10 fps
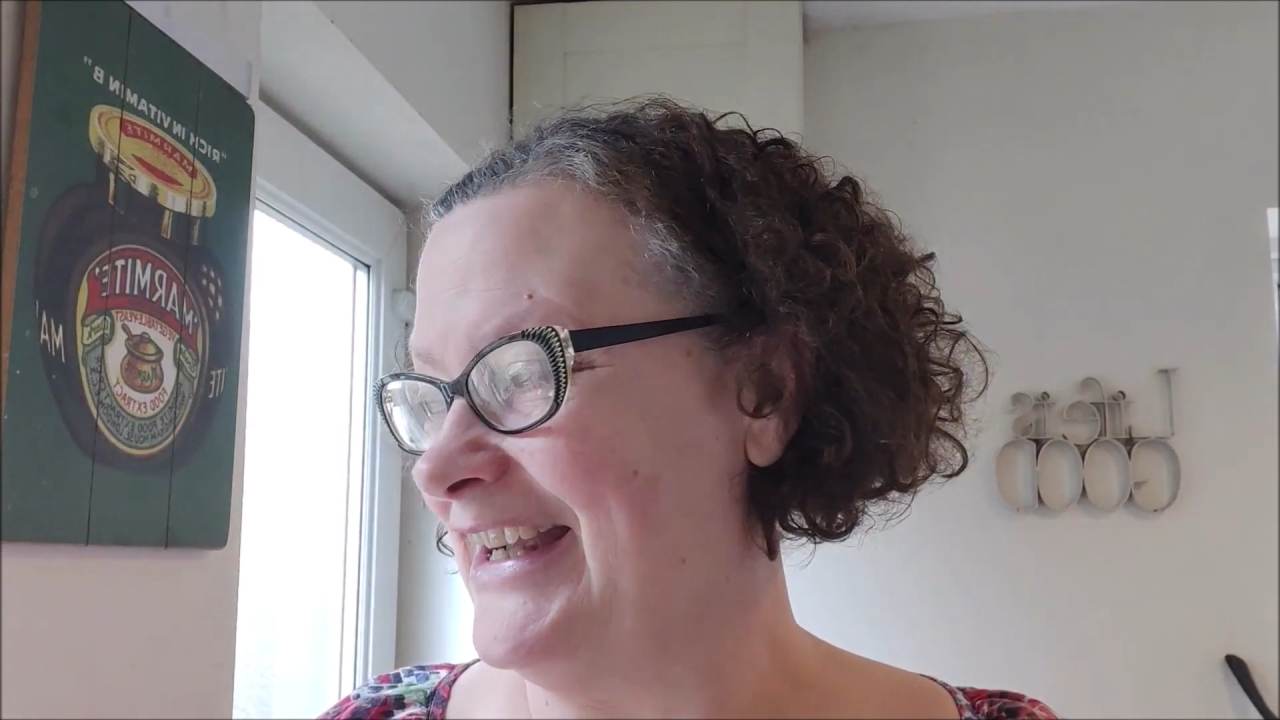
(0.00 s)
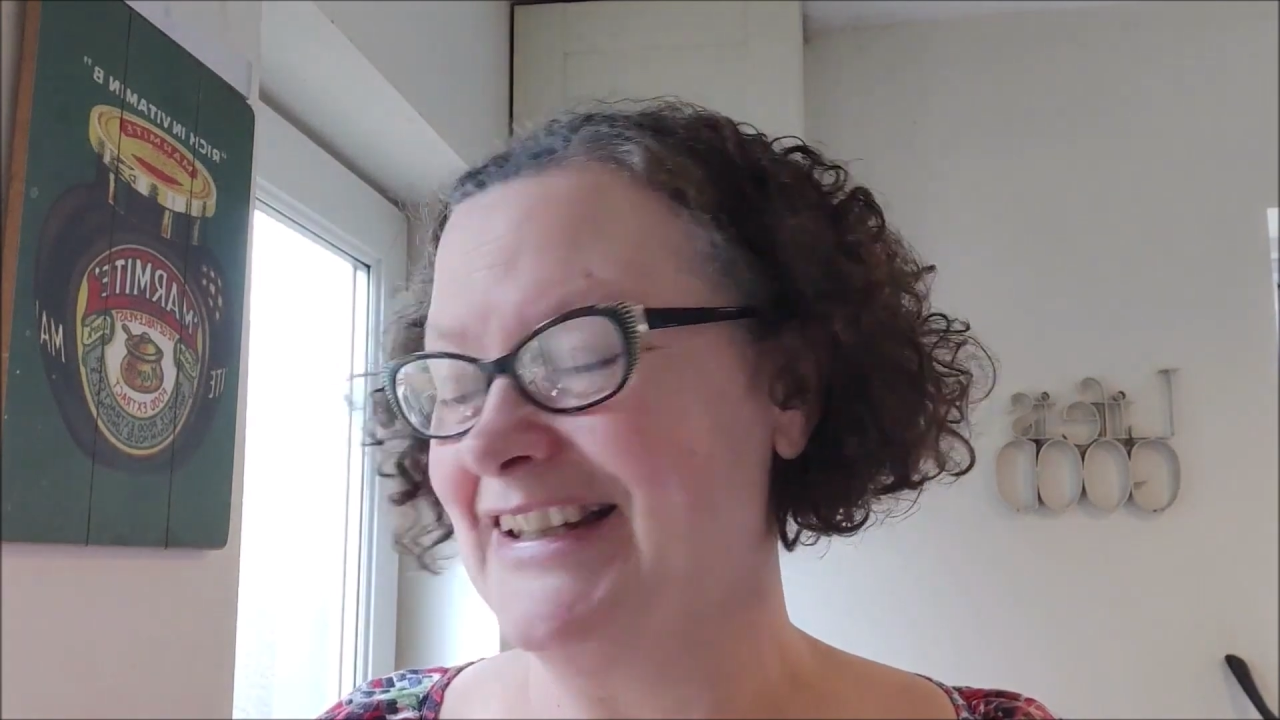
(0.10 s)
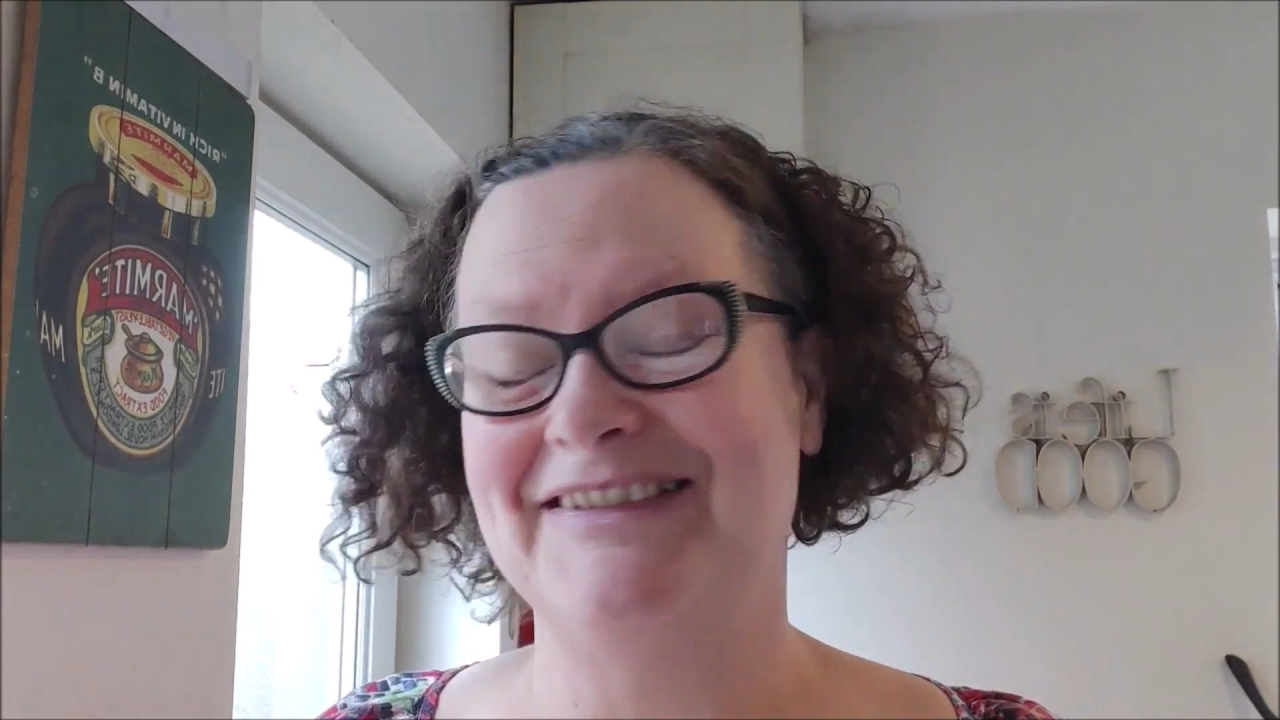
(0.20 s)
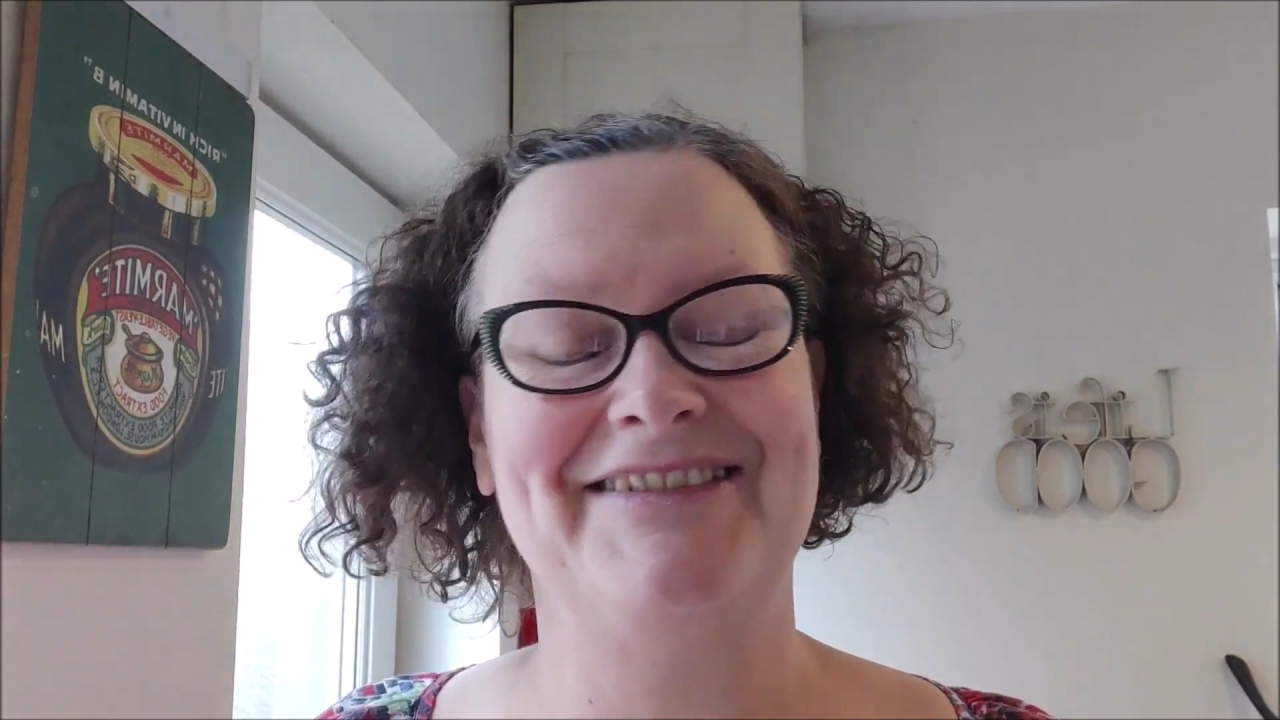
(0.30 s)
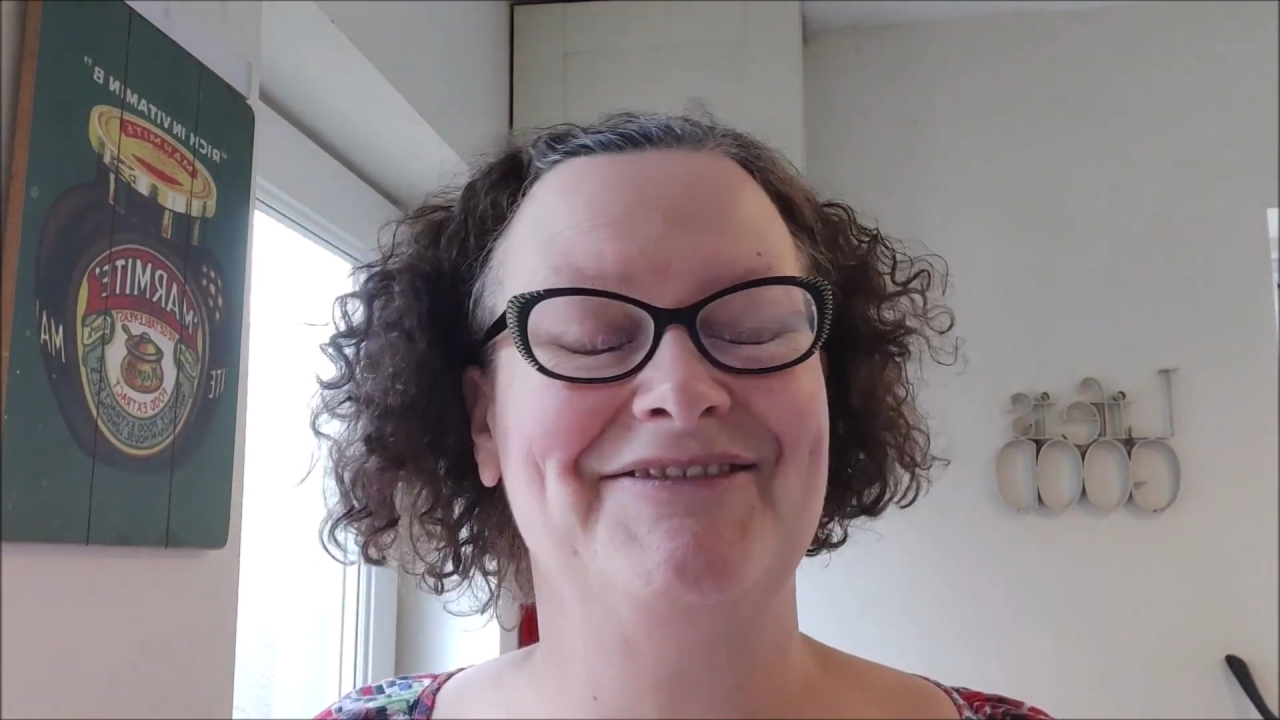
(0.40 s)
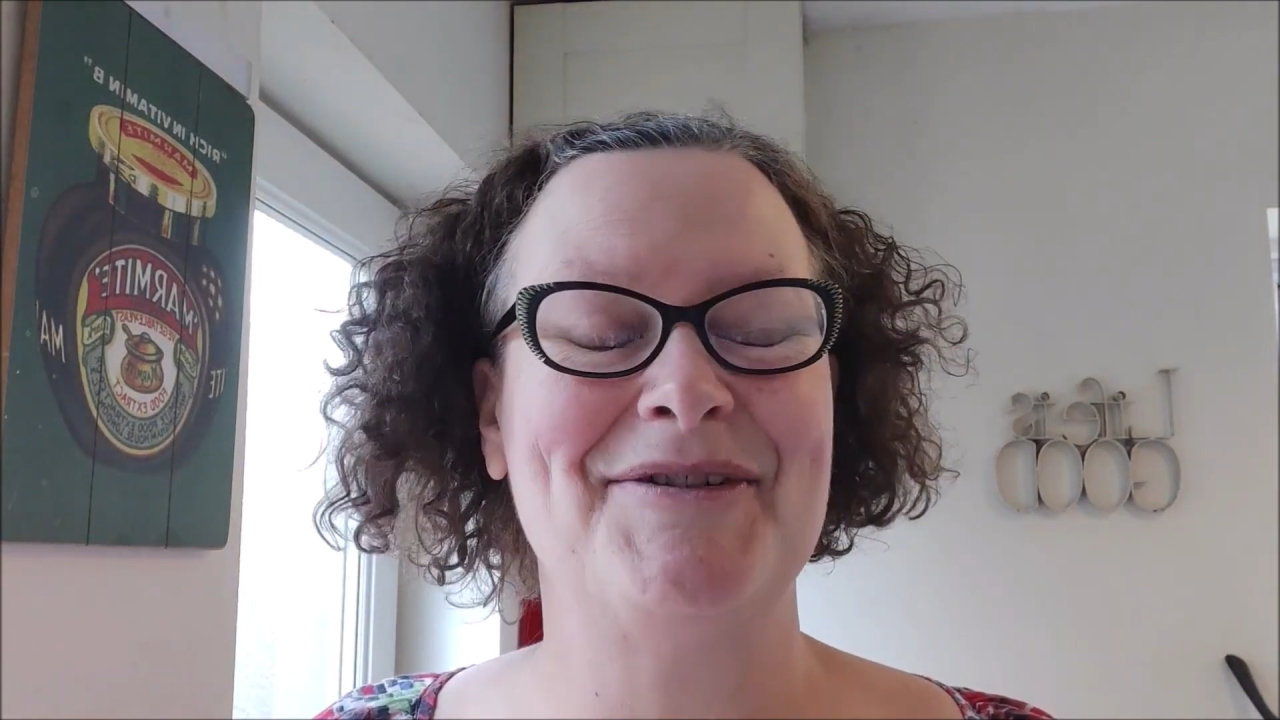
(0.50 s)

can